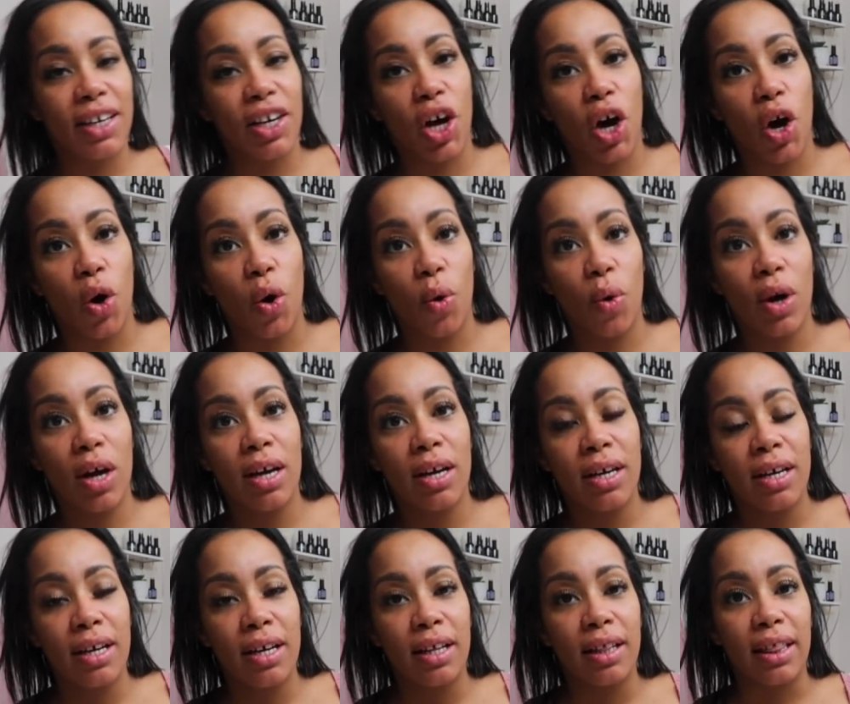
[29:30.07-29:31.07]
go
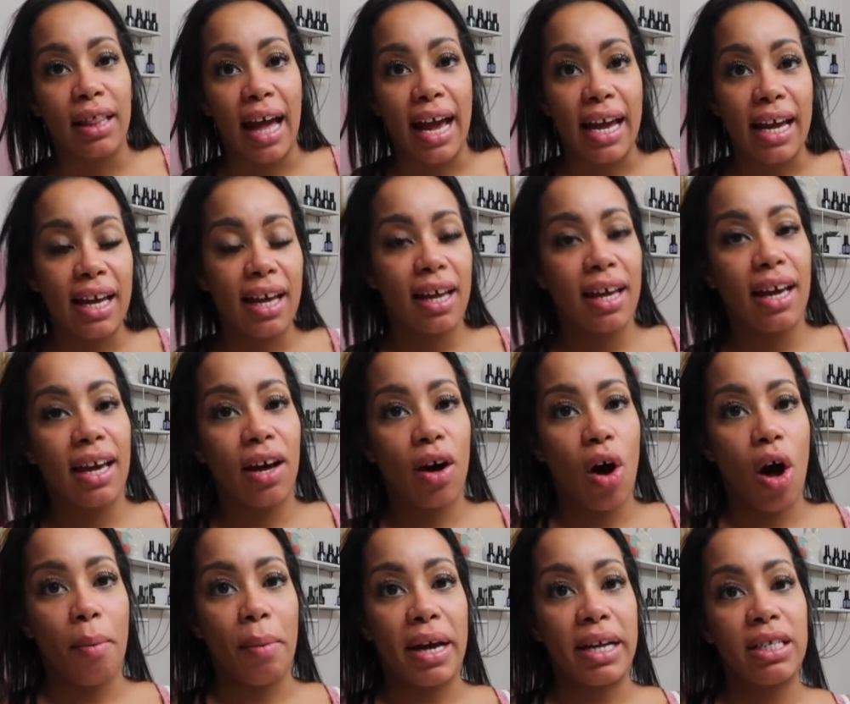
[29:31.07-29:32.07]
like and
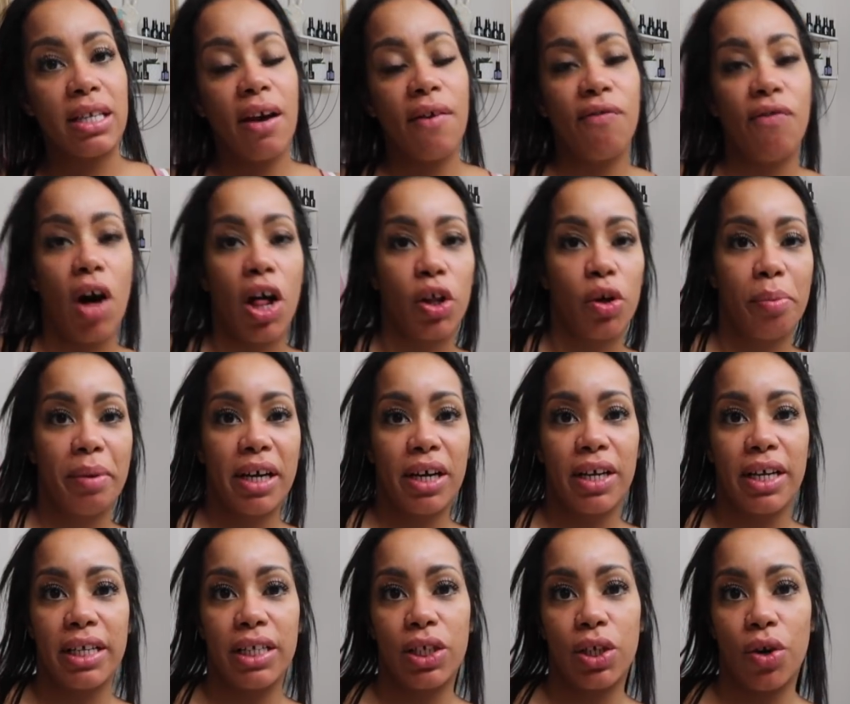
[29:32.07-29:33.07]
comment, follow me on
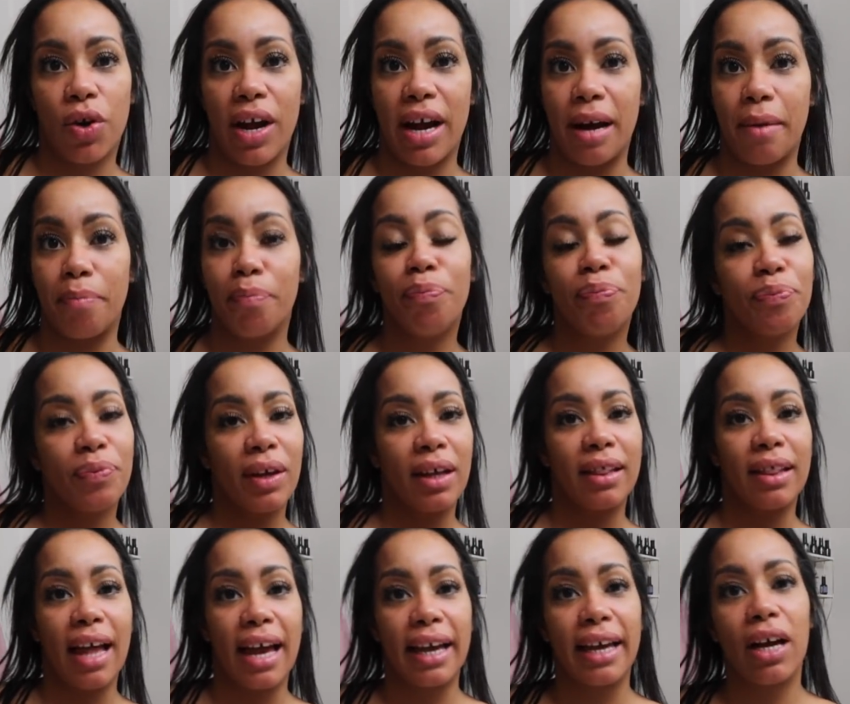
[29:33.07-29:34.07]
Instagram,
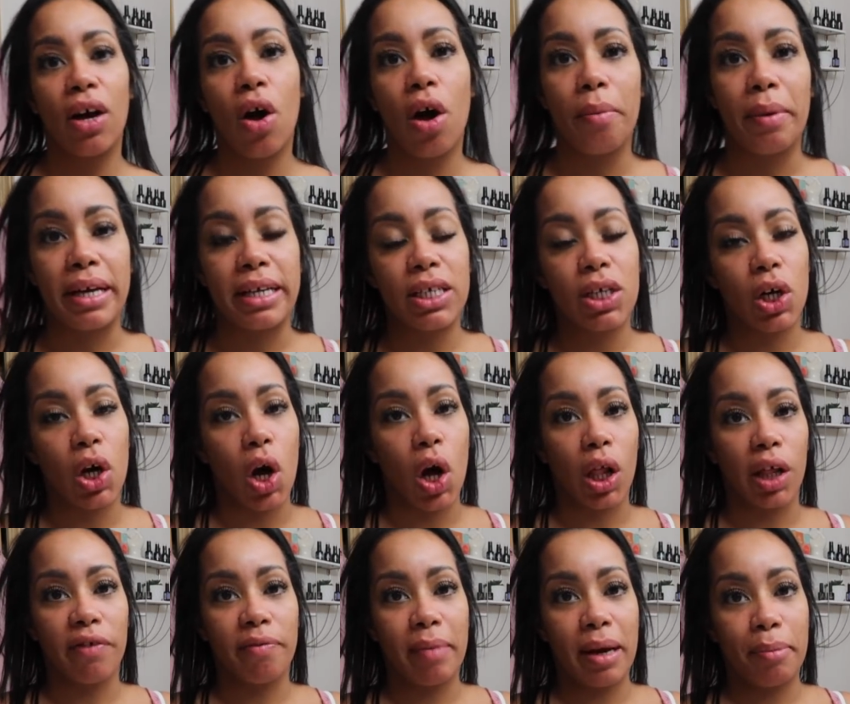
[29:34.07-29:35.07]
like and comment
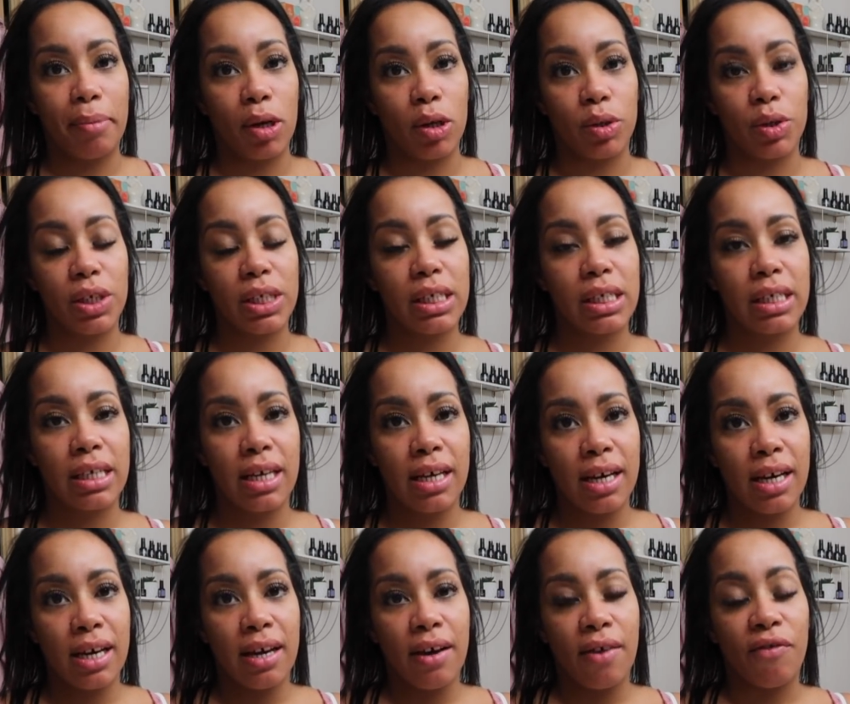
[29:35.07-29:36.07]
all of my posts
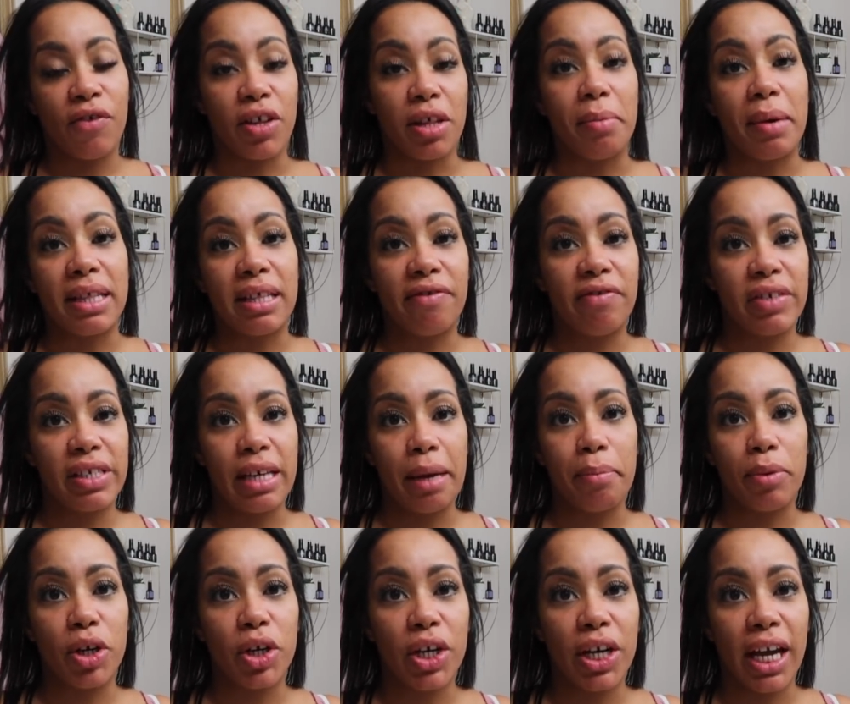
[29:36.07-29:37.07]
for the month of
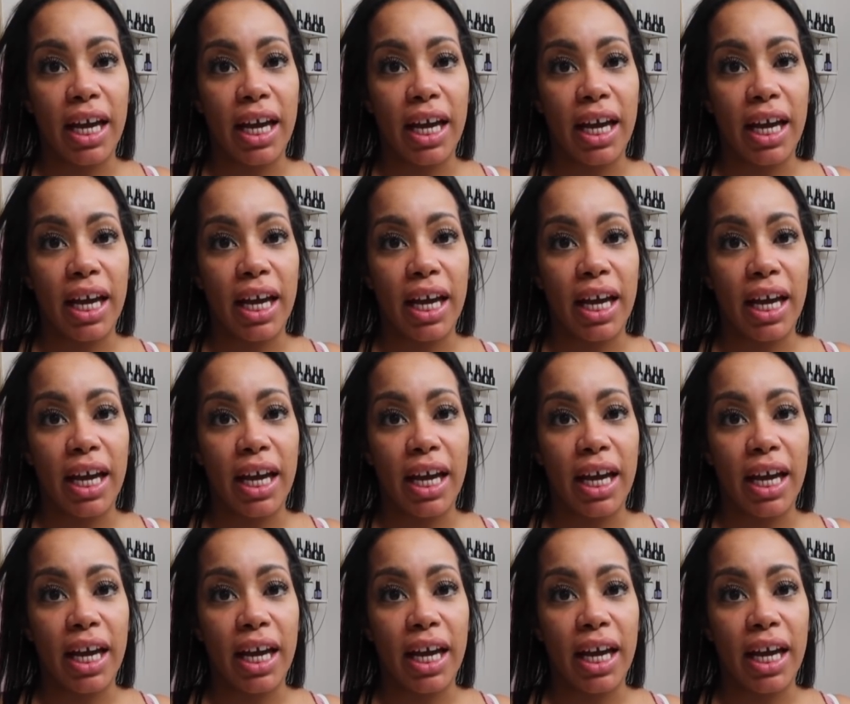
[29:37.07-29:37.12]
December.